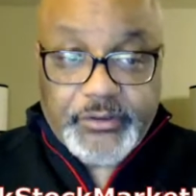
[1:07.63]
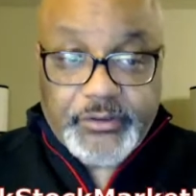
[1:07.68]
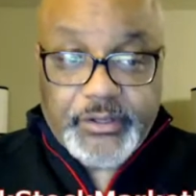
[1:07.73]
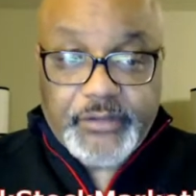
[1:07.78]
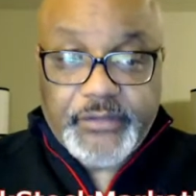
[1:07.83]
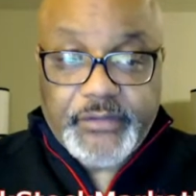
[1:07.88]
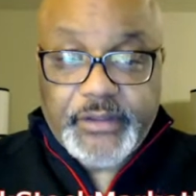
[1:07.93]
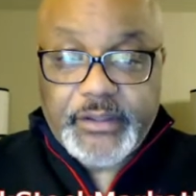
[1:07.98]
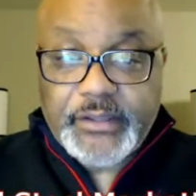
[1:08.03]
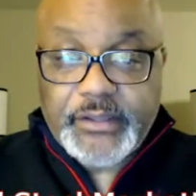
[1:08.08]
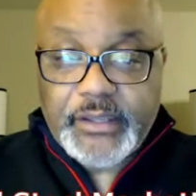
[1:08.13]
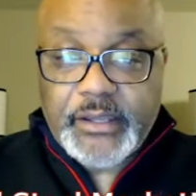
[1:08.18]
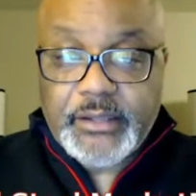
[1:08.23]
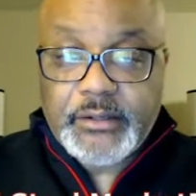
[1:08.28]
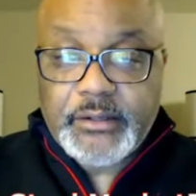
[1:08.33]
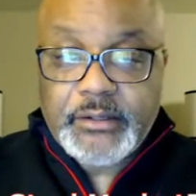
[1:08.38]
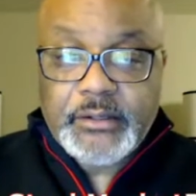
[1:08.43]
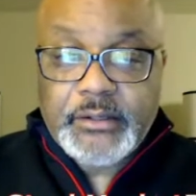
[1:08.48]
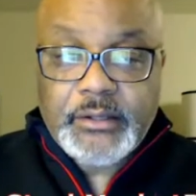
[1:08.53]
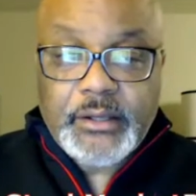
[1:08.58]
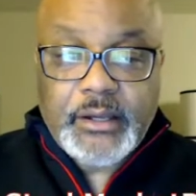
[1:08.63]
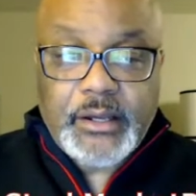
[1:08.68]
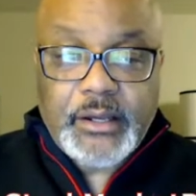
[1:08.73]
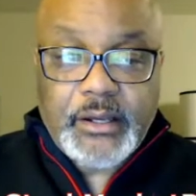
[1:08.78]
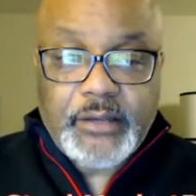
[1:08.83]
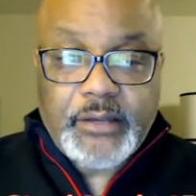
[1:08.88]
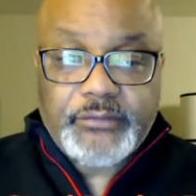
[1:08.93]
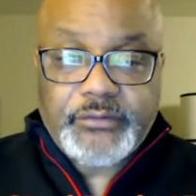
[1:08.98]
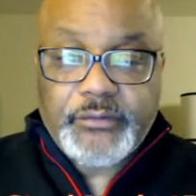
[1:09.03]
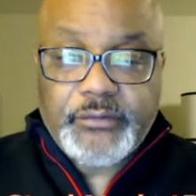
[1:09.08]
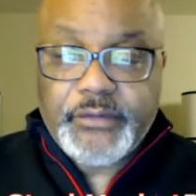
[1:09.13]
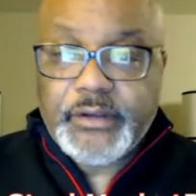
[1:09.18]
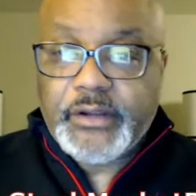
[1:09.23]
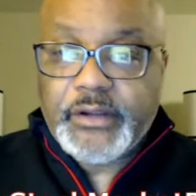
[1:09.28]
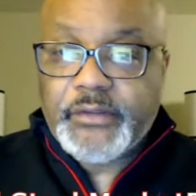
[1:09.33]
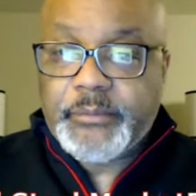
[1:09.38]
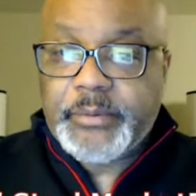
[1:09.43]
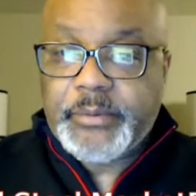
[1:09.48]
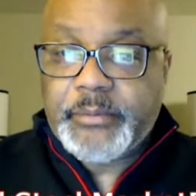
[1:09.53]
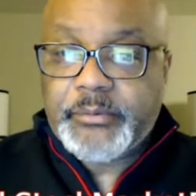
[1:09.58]
done that yet, so that
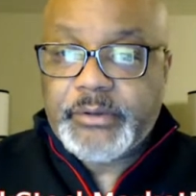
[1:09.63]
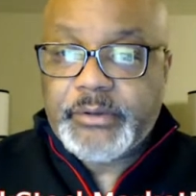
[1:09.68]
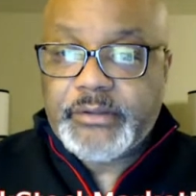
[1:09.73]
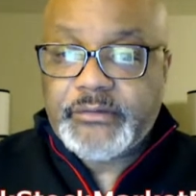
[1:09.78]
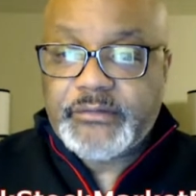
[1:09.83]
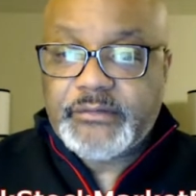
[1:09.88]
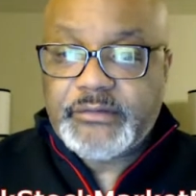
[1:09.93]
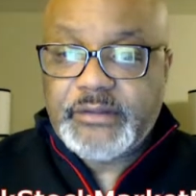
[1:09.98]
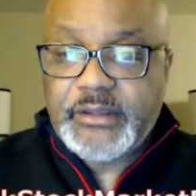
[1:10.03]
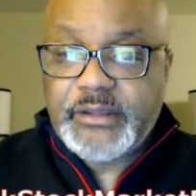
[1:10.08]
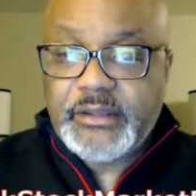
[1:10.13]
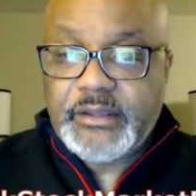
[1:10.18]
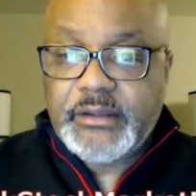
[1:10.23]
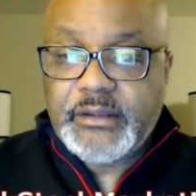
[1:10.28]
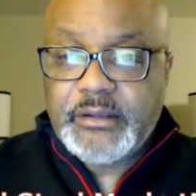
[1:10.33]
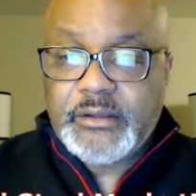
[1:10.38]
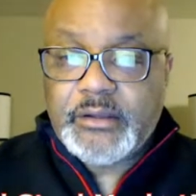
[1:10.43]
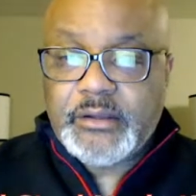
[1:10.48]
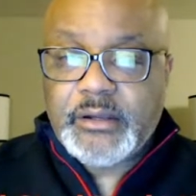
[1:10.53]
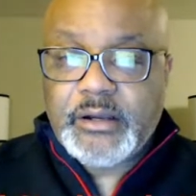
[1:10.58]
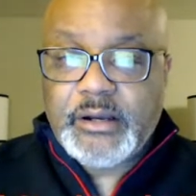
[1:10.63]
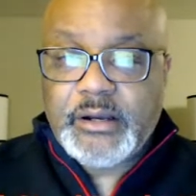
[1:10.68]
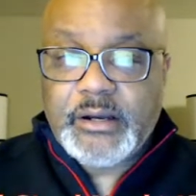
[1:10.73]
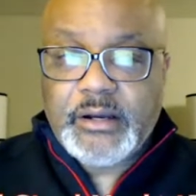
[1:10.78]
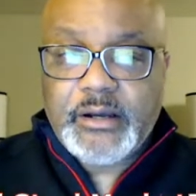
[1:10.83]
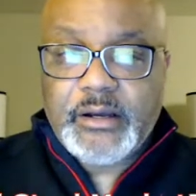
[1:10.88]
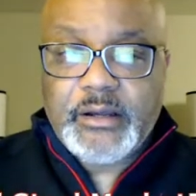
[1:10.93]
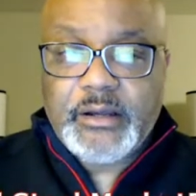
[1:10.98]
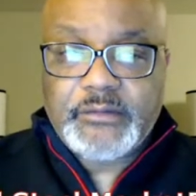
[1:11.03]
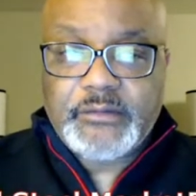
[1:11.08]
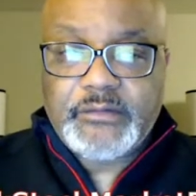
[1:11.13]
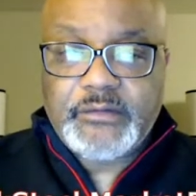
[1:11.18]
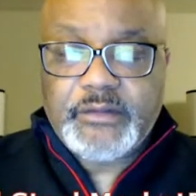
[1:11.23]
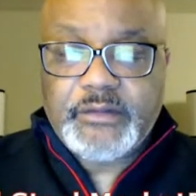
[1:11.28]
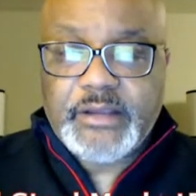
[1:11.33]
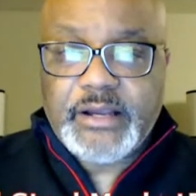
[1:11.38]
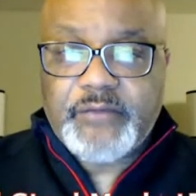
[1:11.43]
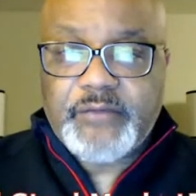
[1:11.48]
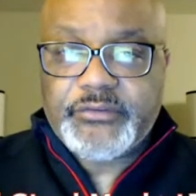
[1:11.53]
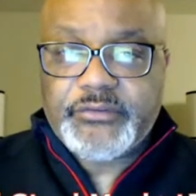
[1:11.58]
other people can see the
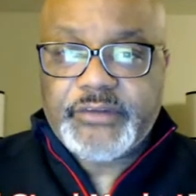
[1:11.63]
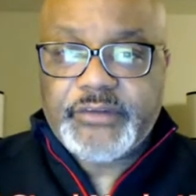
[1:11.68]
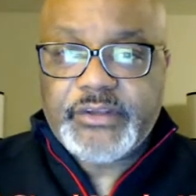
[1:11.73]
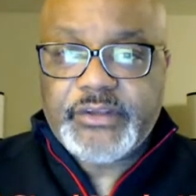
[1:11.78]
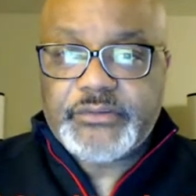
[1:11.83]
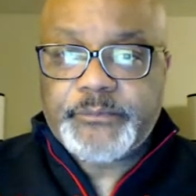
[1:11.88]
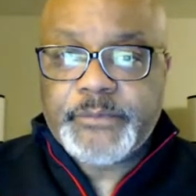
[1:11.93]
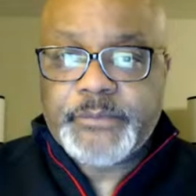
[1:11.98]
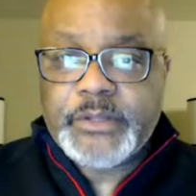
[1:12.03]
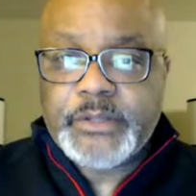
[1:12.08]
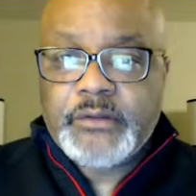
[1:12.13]
conversation.